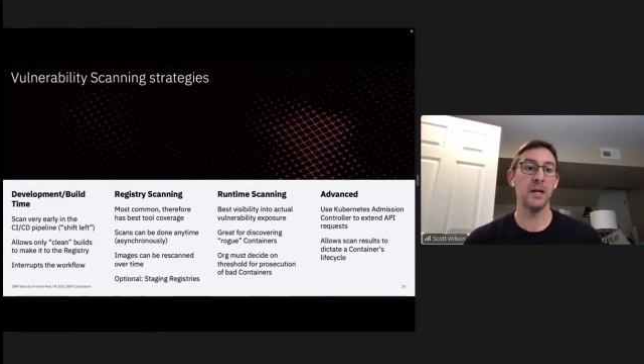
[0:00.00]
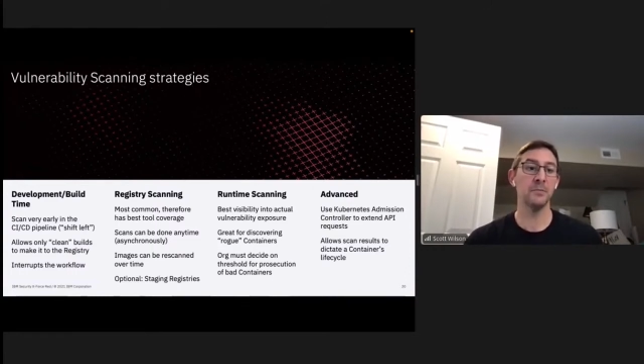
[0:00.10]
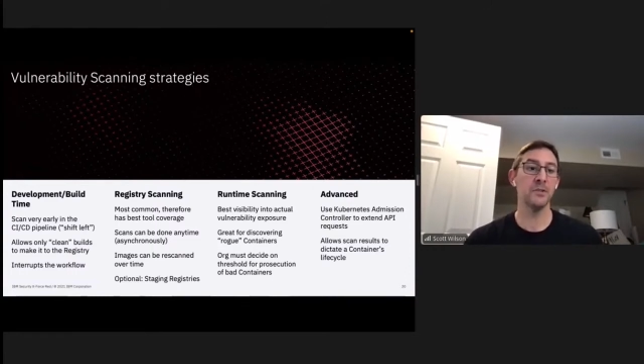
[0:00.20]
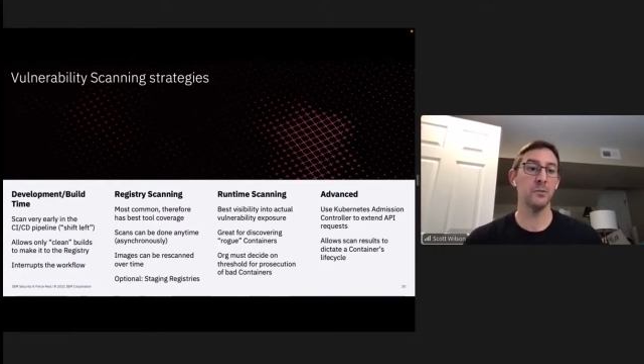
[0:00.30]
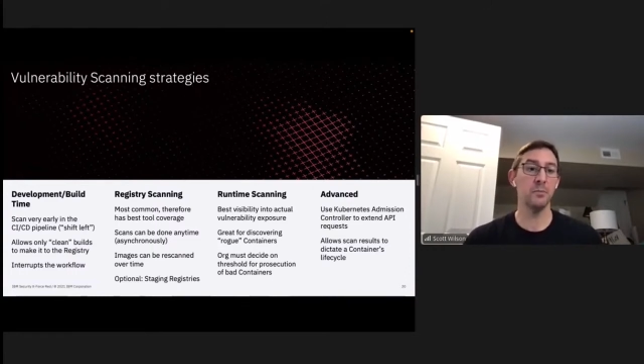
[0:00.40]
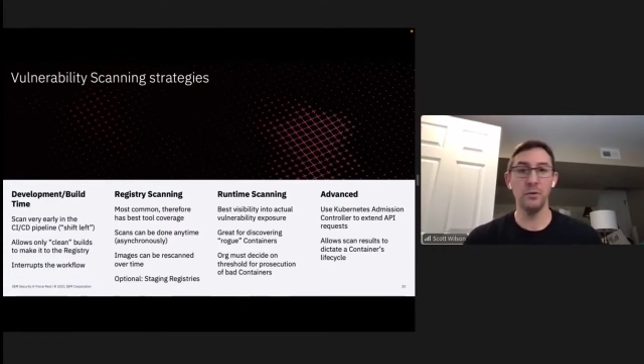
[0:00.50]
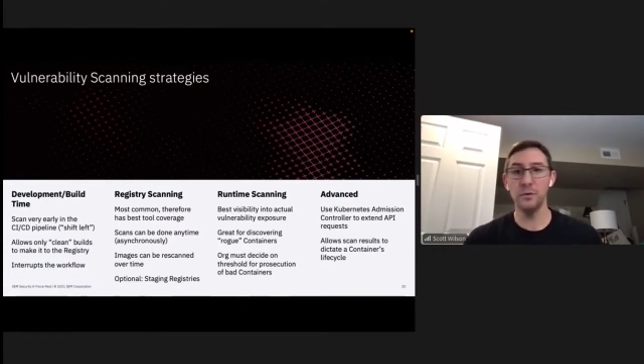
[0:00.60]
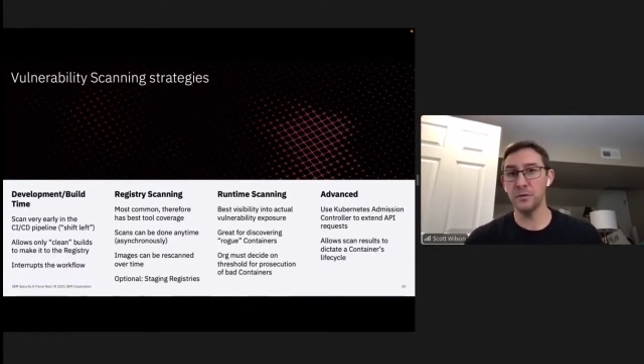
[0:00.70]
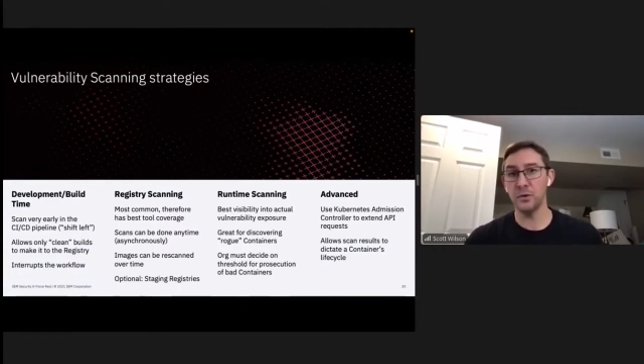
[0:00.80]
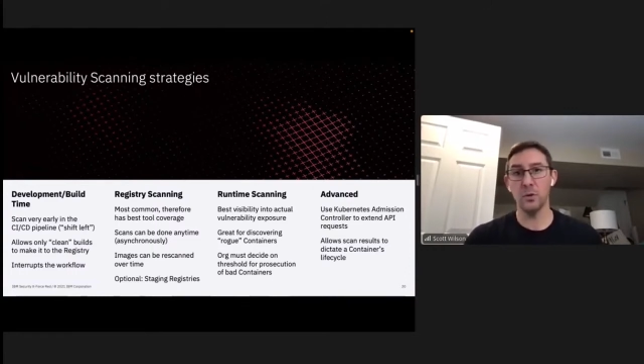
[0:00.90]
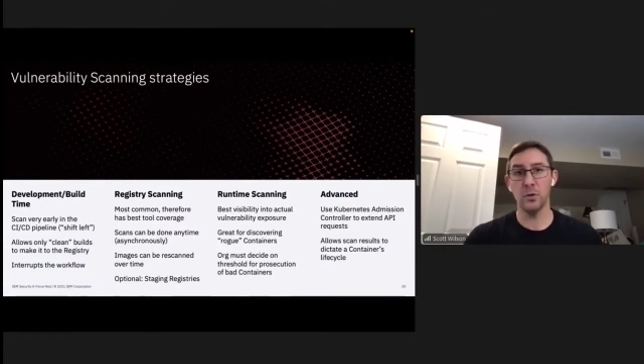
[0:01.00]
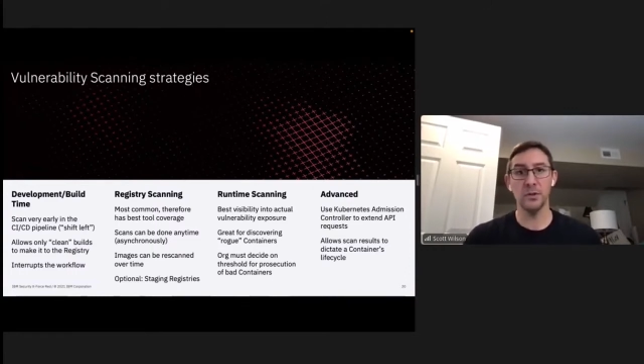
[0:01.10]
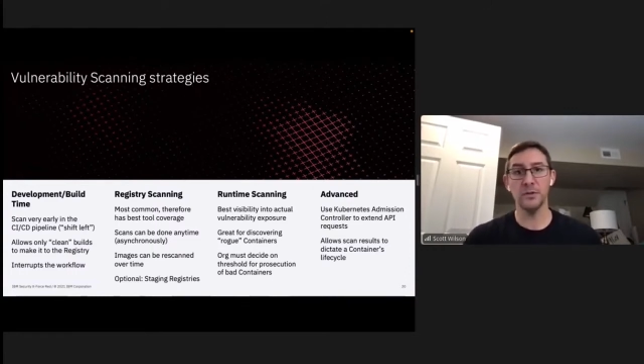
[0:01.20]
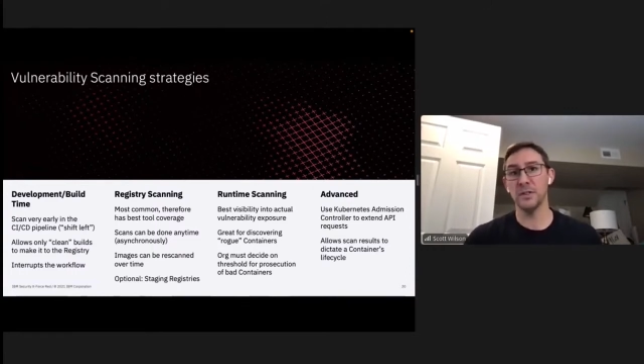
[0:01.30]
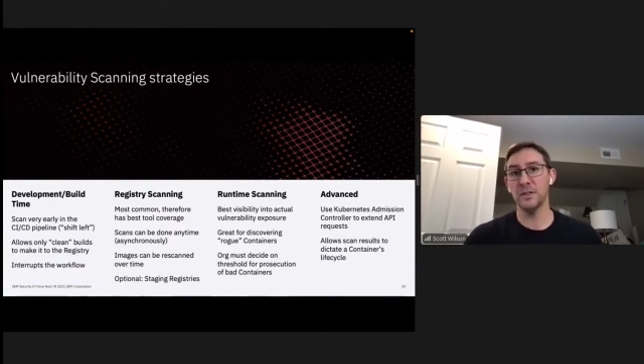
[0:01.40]
So move
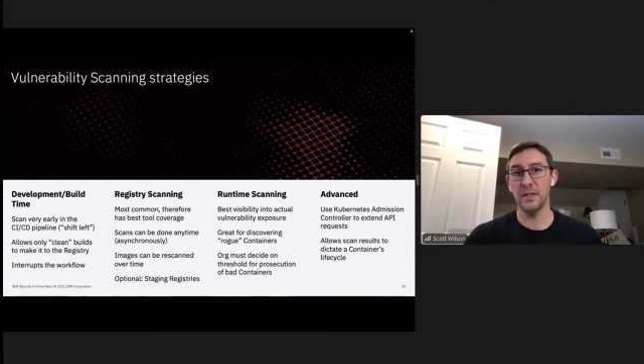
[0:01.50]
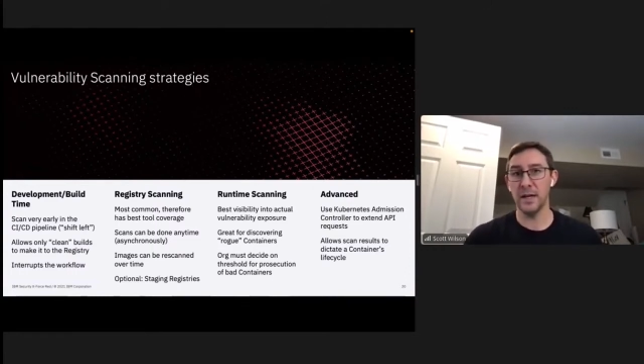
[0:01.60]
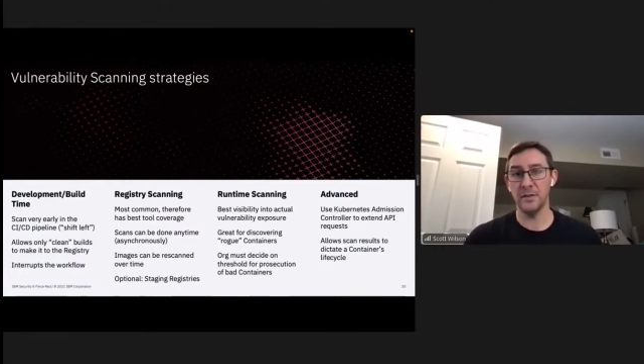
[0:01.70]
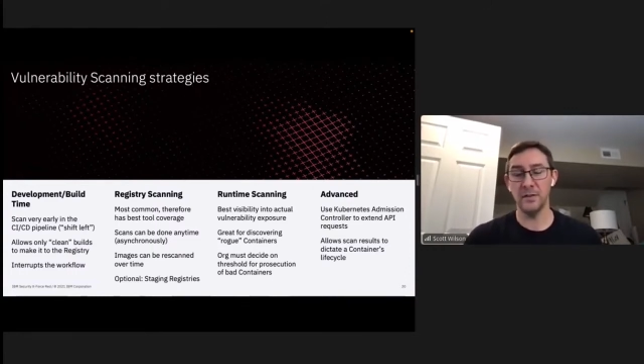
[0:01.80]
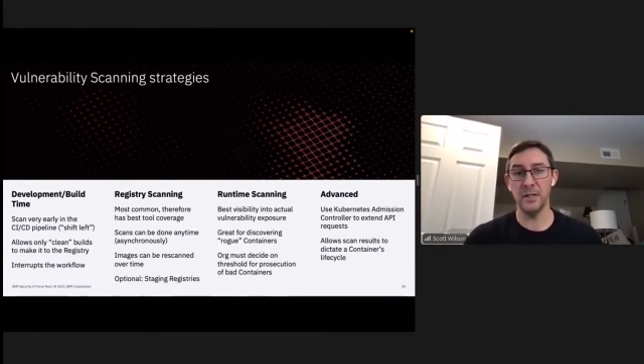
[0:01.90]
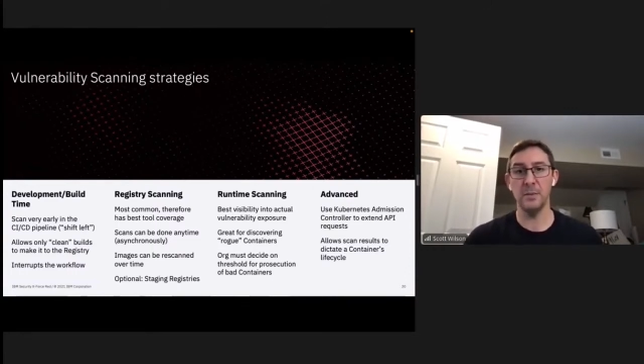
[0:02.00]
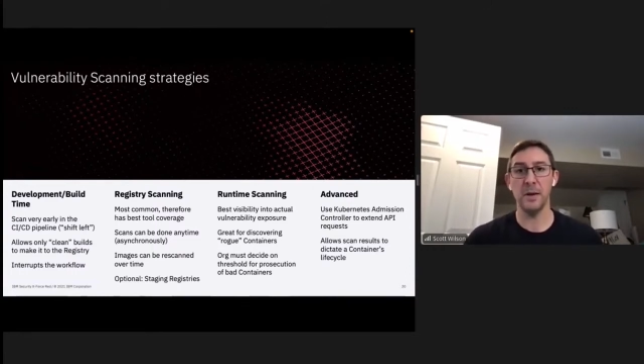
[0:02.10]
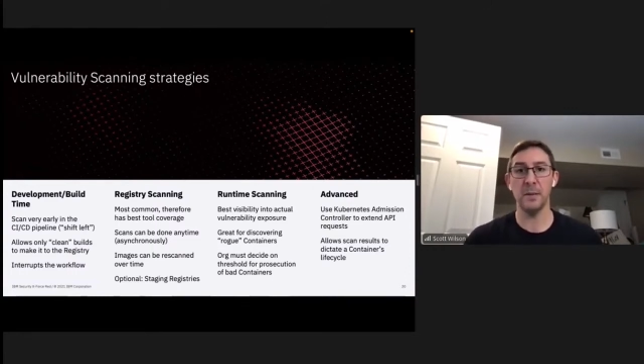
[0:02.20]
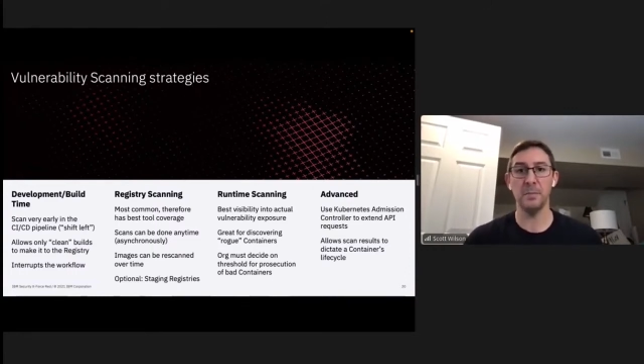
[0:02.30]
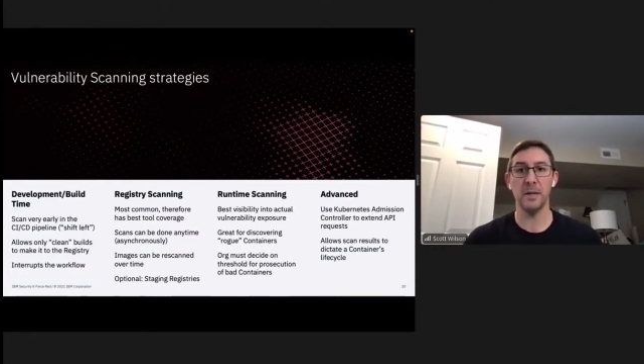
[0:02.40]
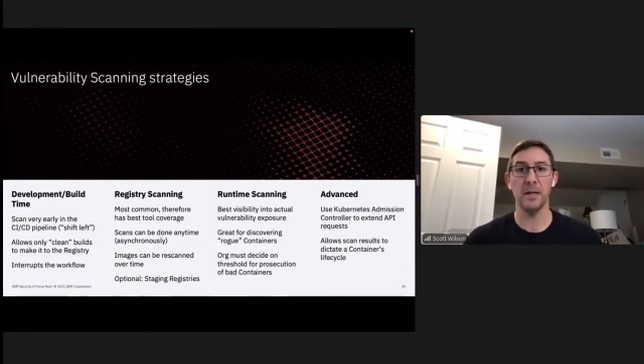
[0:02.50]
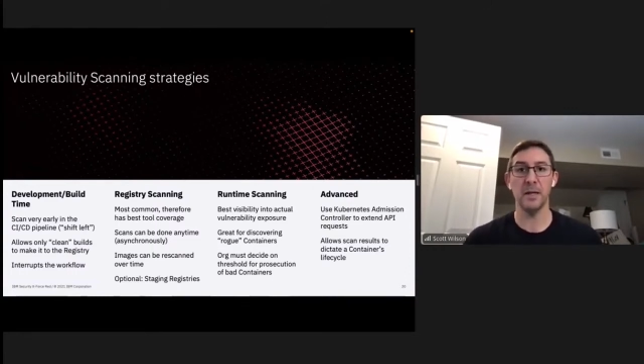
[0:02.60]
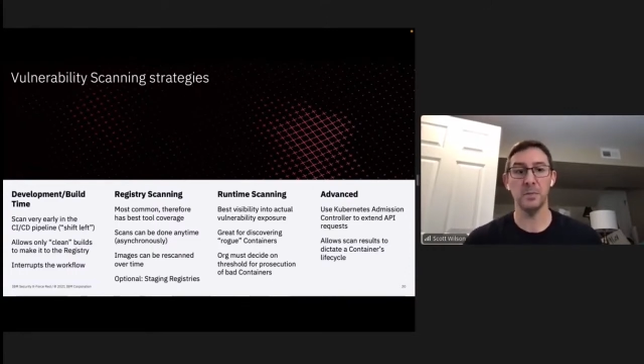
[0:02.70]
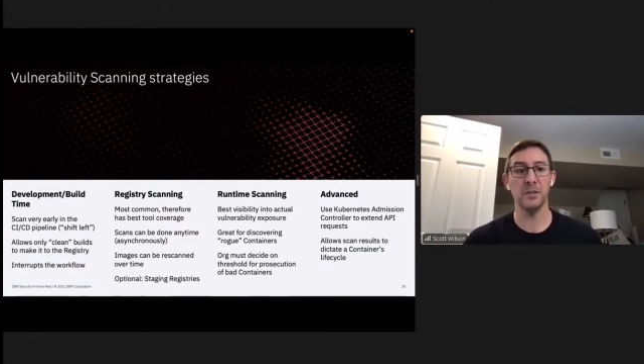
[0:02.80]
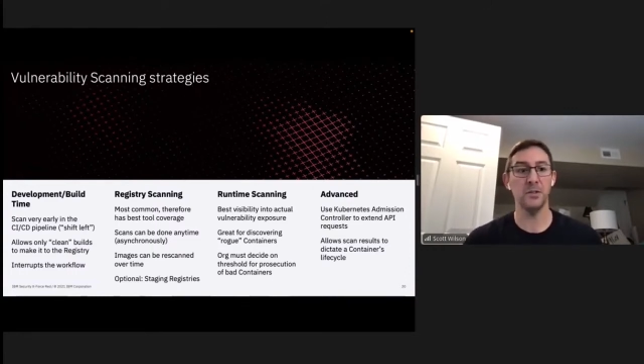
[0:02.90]
towards the CI/CD pipeline
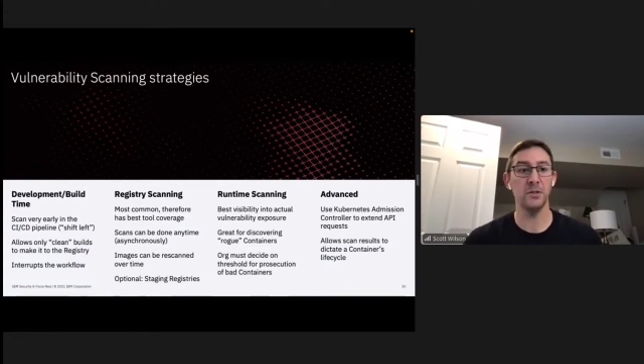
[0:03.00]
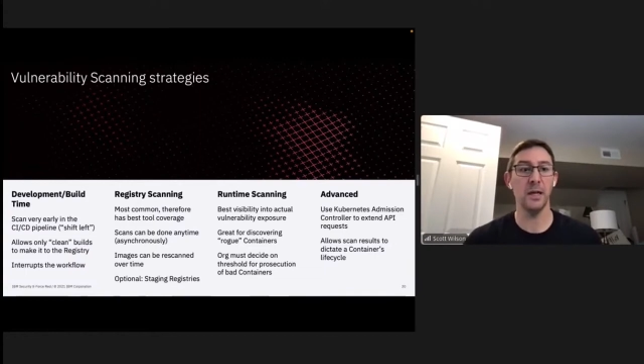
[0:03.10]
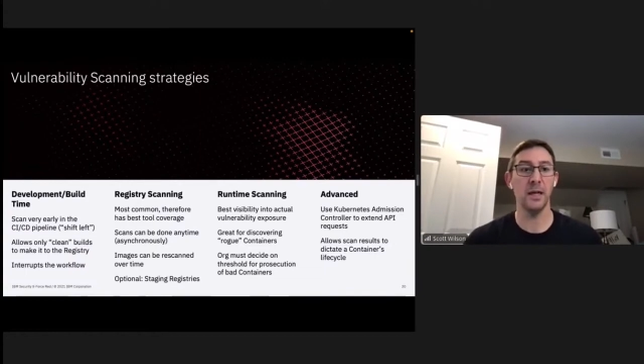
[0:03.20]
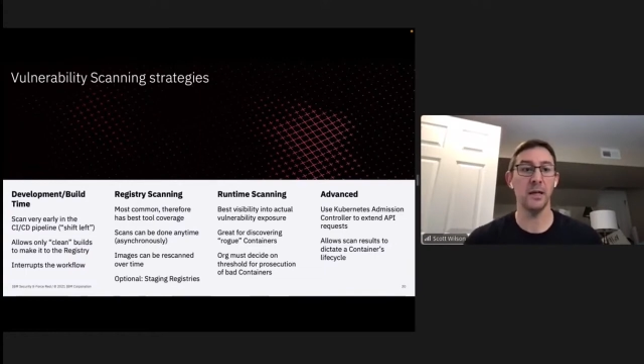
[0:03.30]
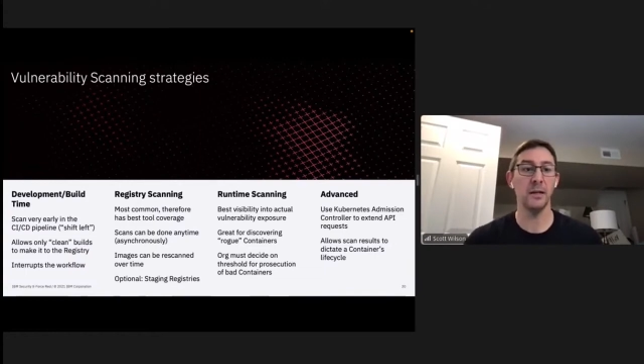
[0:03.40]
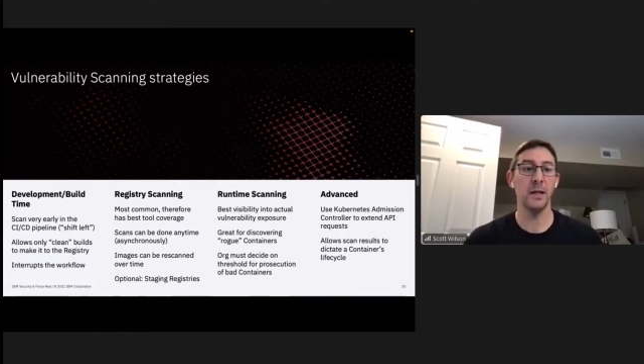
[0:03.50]
as best you can.